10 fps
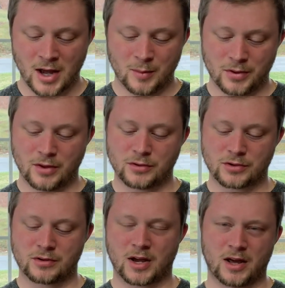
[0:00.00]
But those
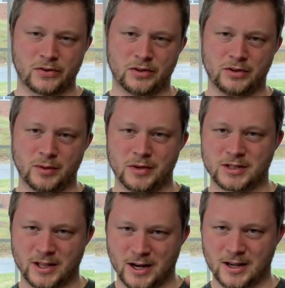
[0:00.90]
are kind of the limits
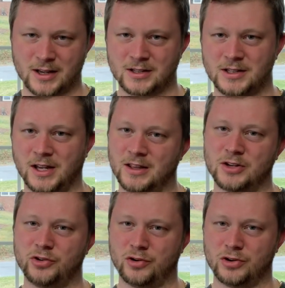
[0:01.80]
that I could see that
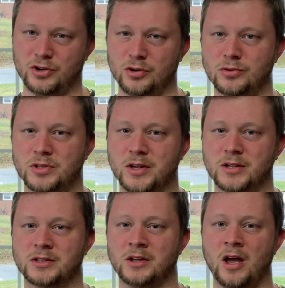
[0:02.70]
you could use
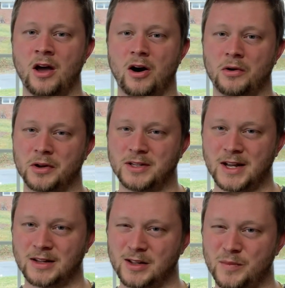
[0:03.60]
this on a
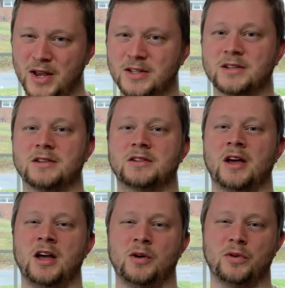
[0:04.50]
daily basis
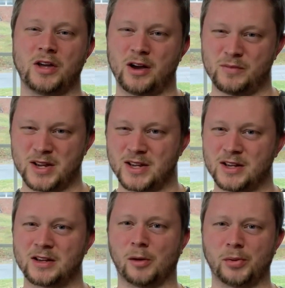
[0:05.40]
without making
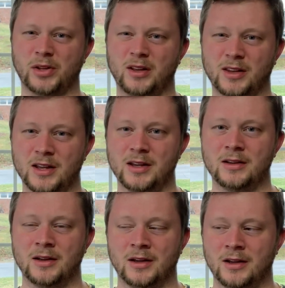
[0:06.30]
it
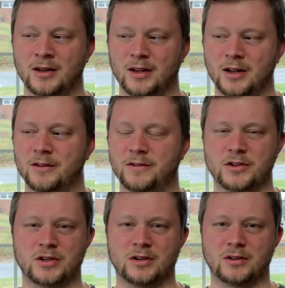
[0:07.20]
completely
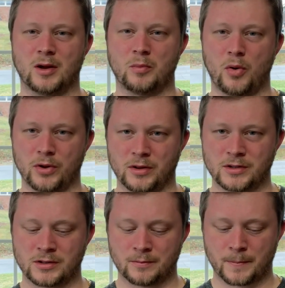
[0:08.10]
inefficient and pointless.